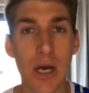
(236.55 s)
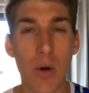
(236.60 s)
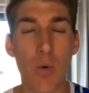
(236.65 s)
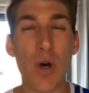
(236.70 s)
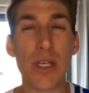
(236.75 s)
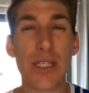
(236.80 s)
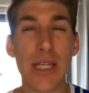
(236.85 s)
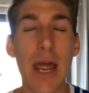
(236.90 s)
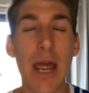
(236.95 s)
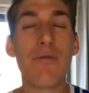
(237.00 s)
I
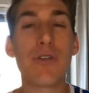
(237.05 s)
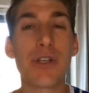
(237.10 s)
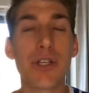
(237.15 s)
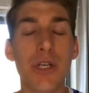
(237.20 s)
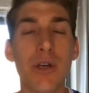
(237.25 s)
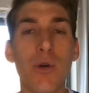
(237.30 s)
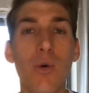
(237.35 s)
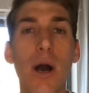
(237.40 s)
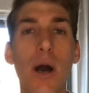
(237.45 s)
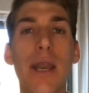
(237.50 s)
was
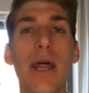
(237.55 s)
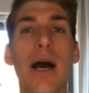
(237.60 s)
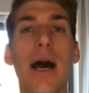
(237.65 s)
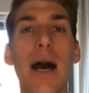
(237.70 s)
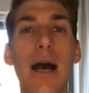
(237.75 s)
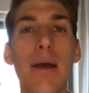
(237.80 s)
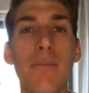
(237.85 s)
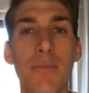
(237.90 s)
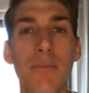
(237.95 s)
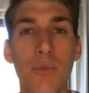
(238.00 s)
averaging quite
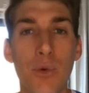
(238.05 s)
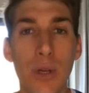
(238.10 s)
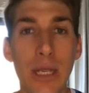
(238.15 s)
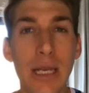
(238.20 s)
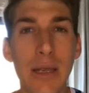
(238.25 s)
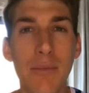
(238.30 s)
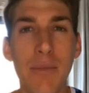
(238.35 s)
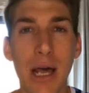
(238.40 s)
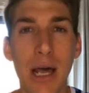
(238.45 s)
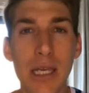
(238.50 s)
high
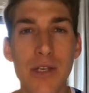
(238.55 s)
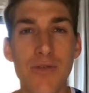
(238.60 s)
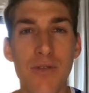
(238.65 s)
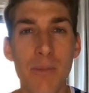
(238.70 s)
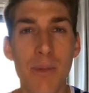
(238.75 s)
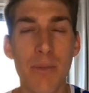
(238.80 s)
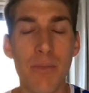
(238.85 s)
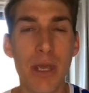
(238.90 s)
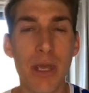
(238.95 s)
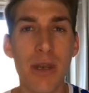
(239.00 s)
weekly mileage
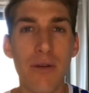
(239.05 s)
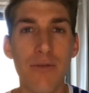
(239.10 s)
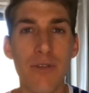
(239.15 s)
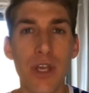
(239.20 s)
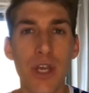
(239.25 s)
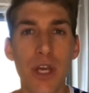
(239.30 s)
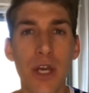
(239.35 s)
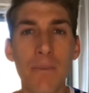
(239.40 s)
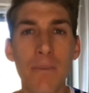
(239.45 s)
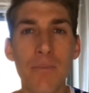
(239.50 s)
from the beginning of
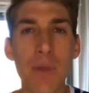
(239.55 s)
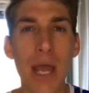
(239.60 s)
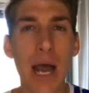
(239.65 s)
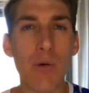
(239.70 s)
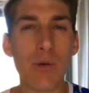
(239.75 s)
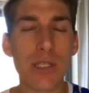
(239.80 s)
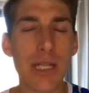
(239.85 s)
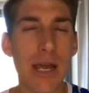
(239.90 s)
the year. I